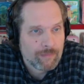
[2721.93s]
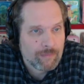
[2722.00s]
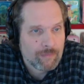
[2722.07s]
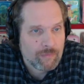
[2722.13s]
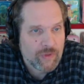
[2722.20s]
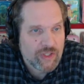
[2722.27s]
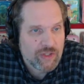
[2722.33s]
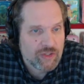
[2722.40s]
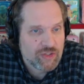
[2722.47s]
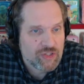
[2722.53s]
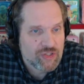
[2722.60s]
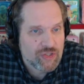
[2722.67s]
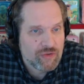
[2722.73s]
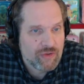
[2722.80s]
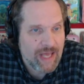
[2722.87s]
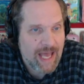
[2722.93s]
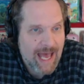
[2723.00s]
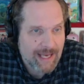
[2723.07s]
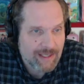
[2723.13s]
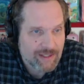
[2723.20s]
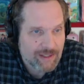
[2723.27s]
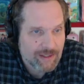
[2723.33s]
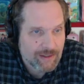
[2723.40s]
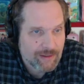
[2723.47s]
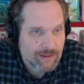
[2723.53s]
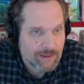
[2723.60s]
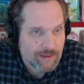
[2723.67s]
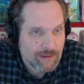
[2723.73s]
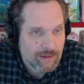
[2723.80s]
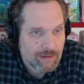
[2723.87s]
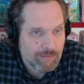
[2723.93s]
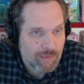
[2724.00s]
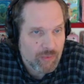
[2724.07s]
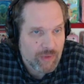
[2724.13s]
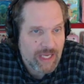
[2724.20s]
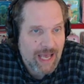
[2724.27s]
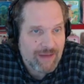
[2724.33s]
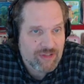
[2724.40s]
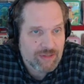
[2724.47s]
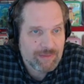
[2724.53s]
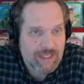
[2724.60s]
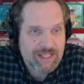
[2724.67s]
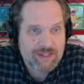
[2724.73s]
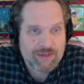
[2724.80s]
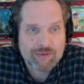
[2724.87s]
We could just do that, but we have some decent